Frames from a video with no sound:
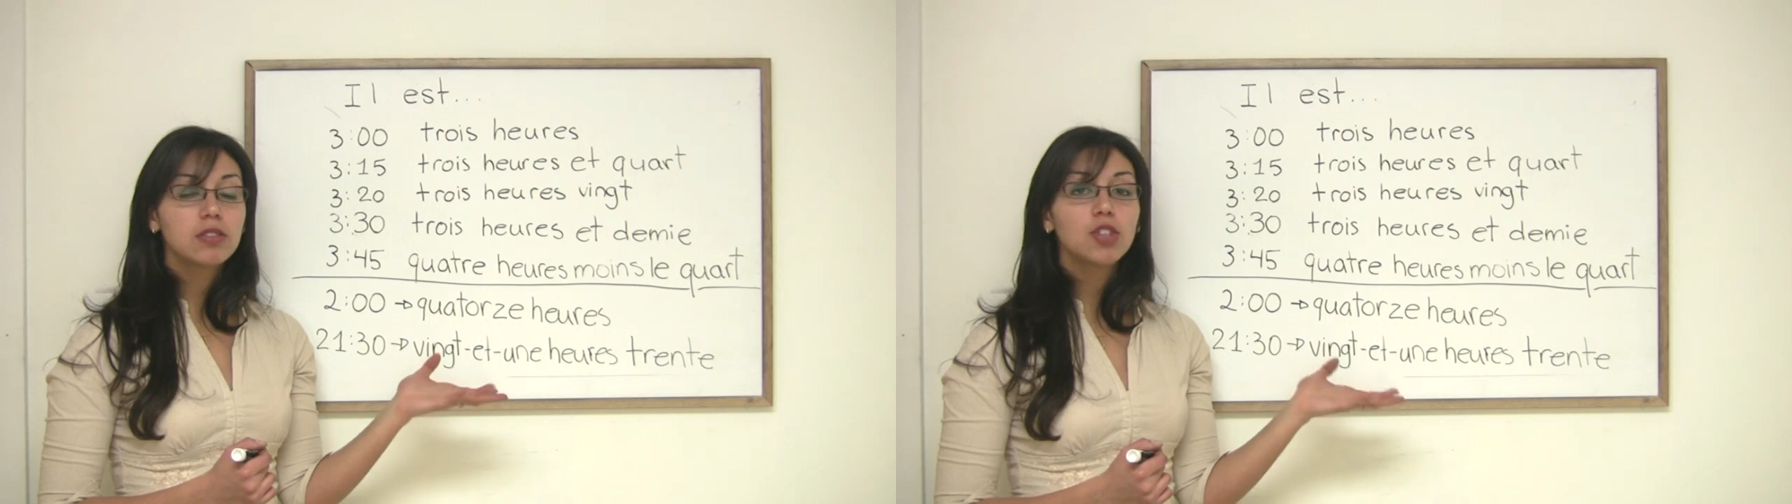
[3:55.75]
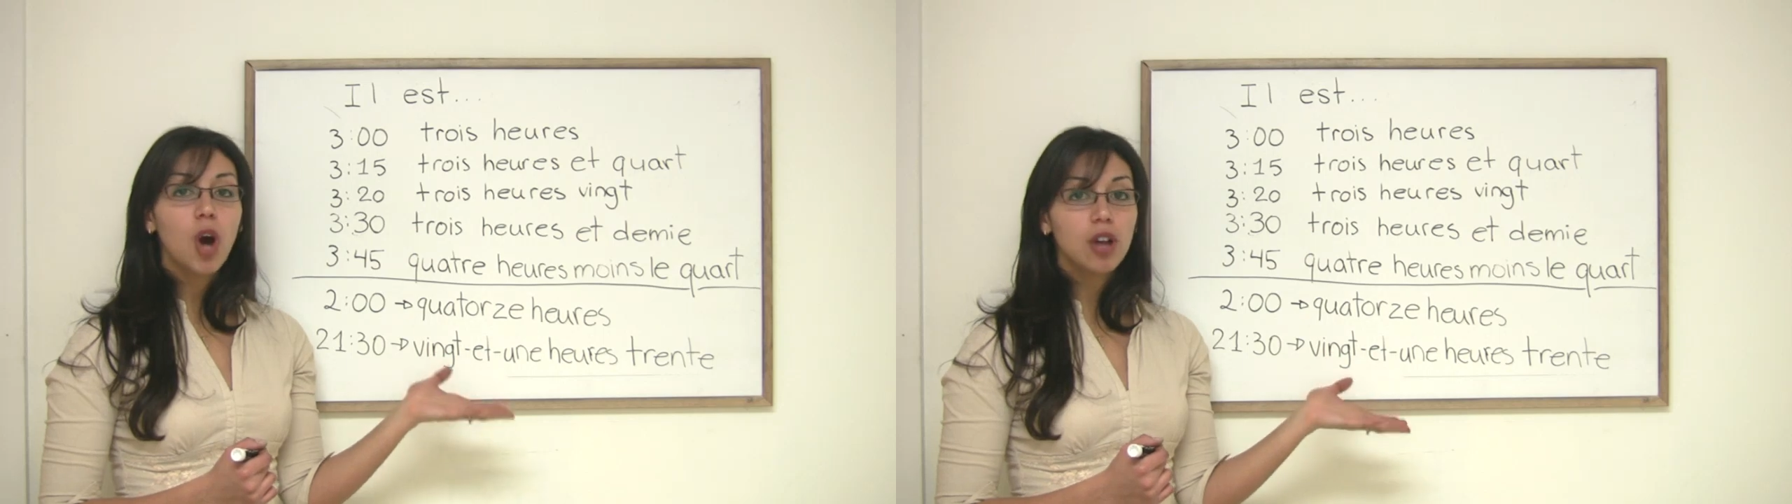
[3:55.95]

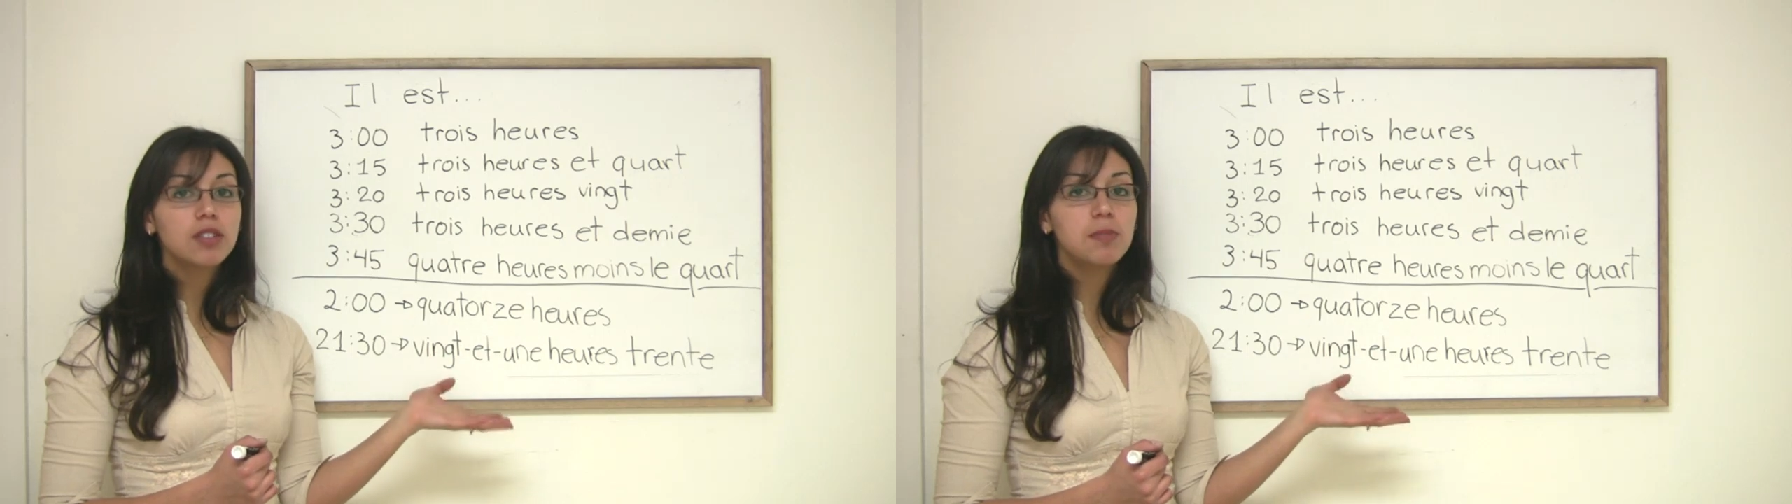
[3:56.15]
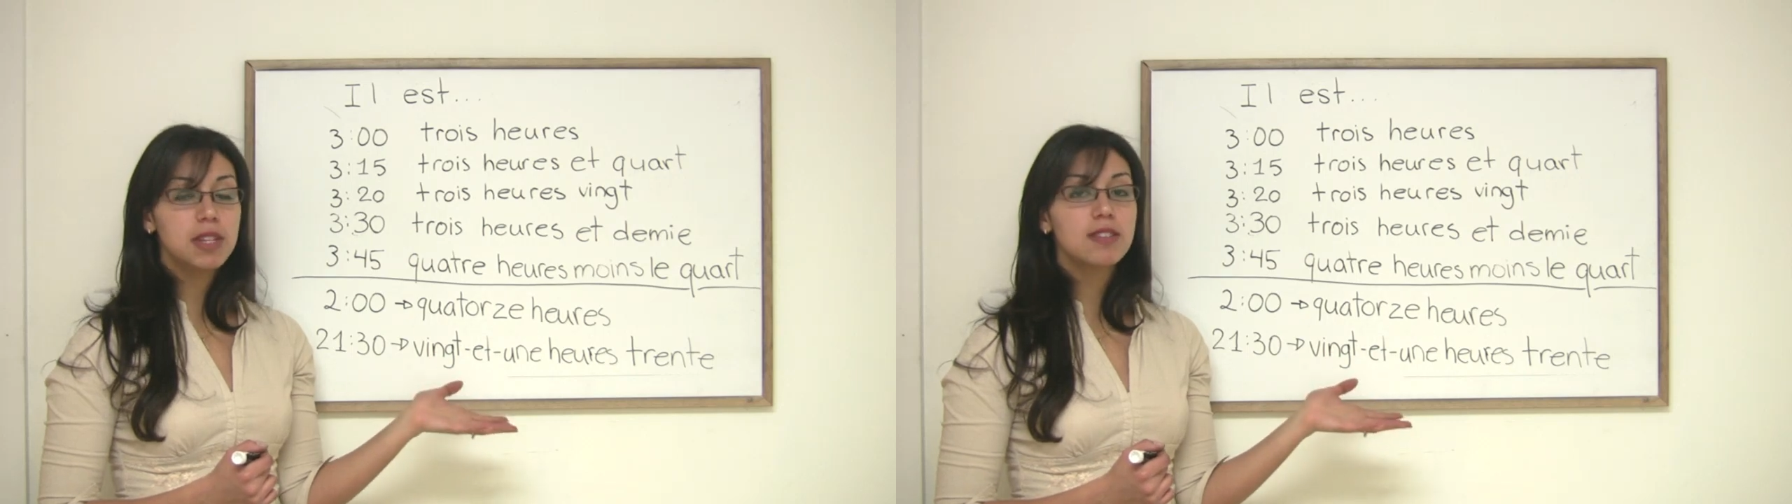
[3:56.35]

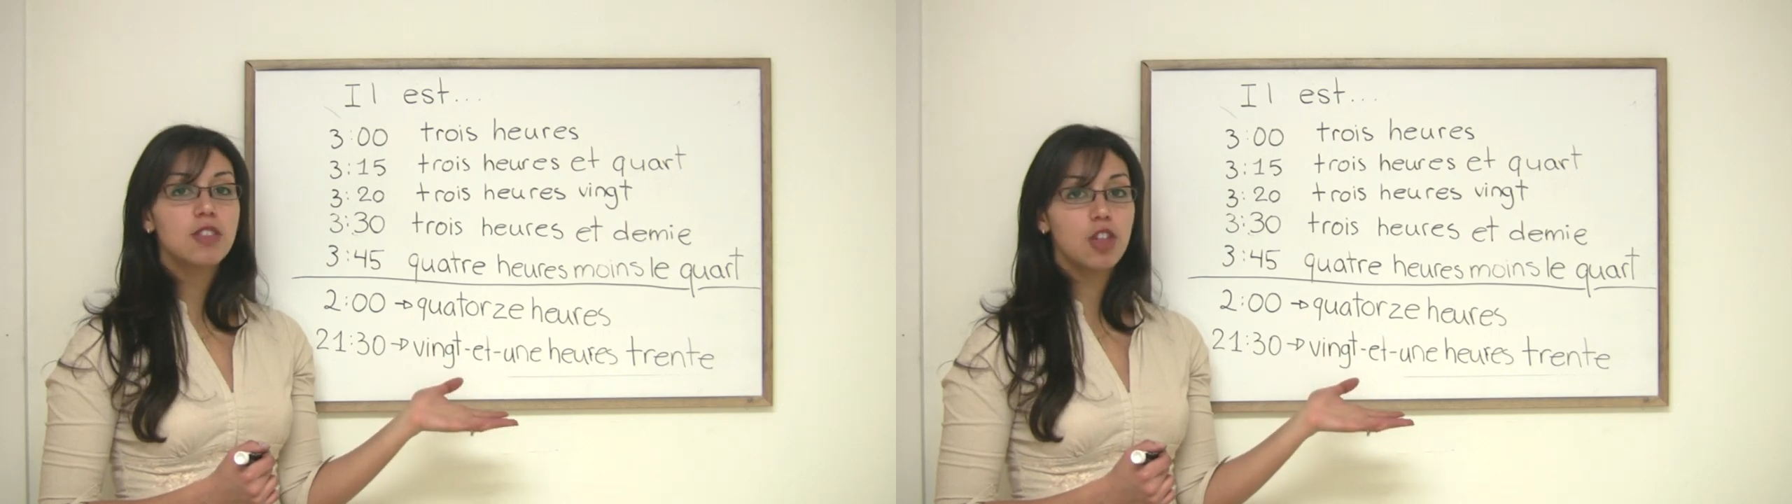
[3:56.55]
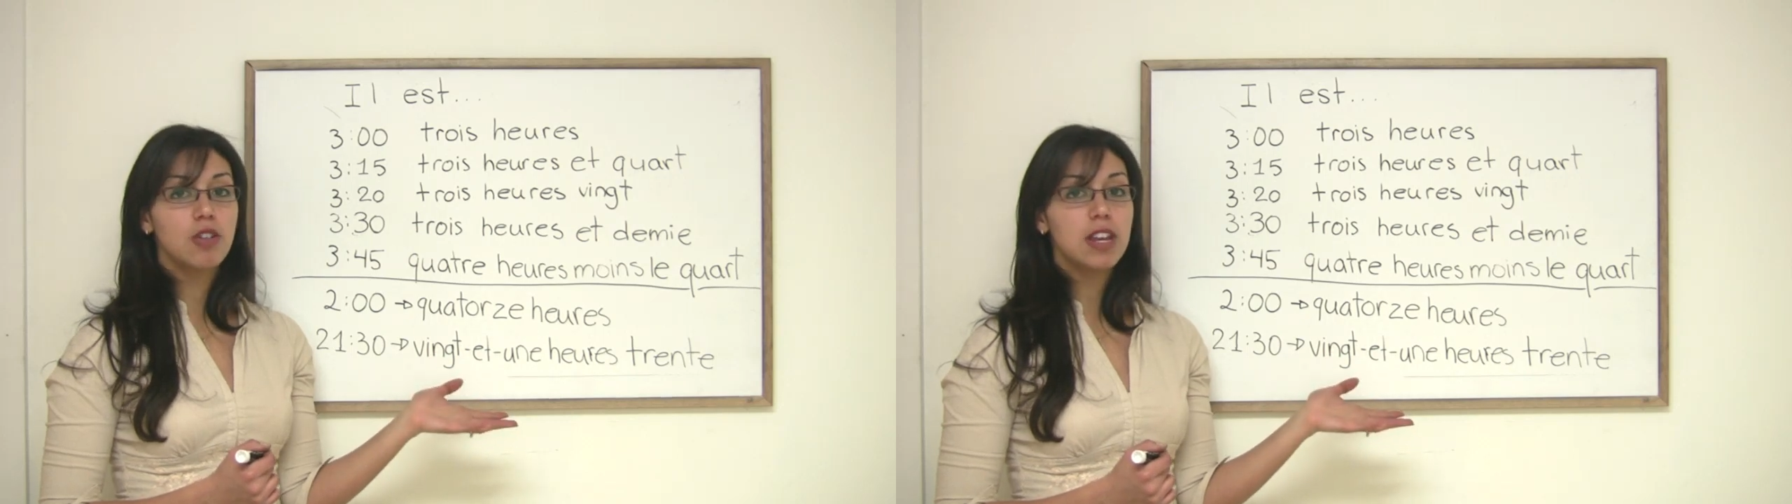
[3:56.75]
30 means
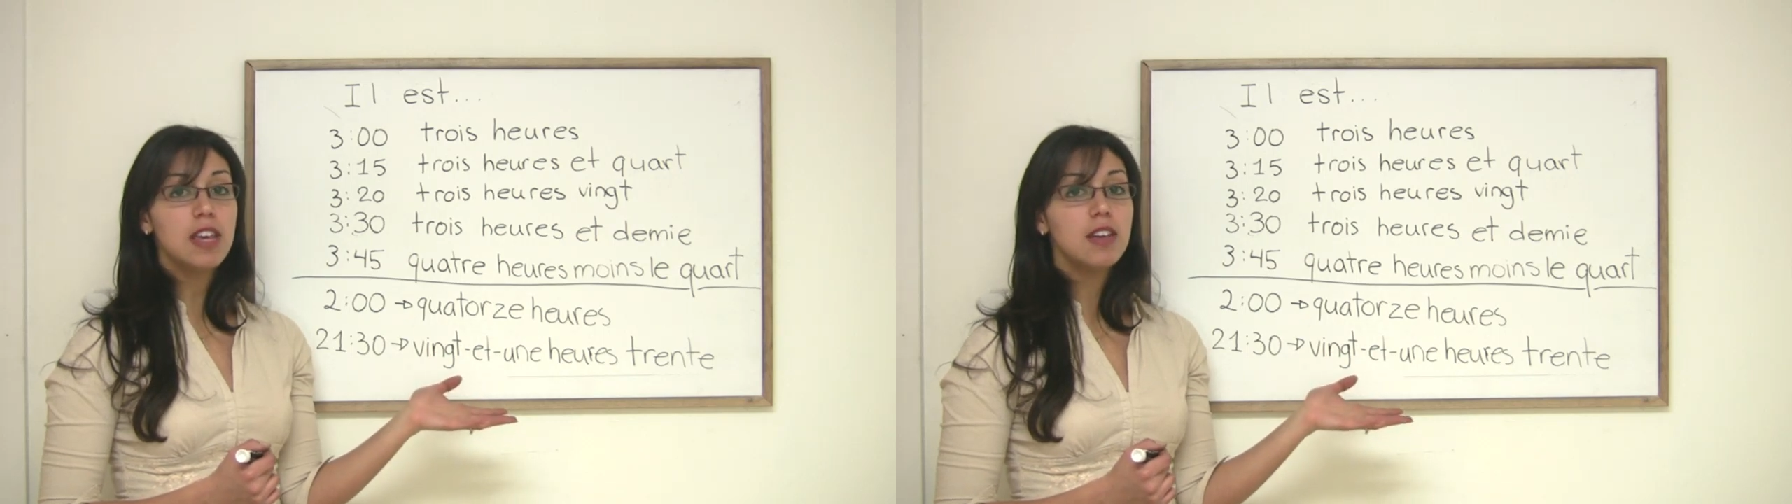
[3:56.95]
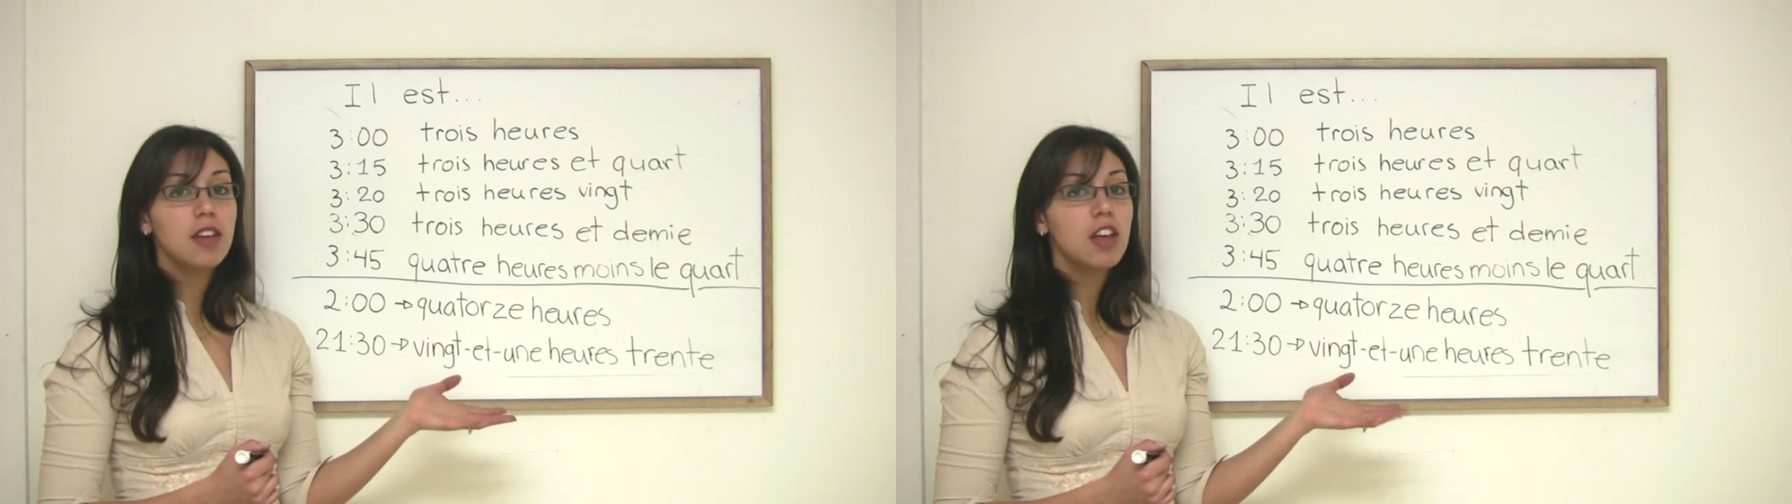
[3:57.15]

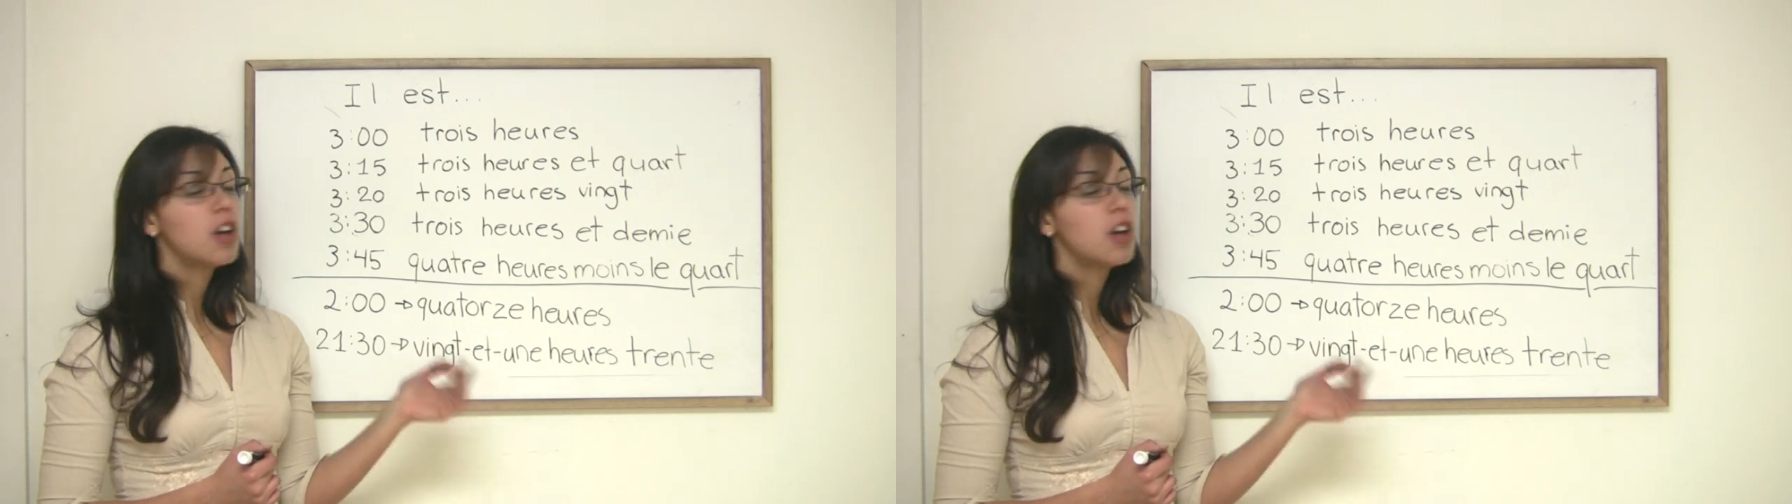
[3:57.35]
30,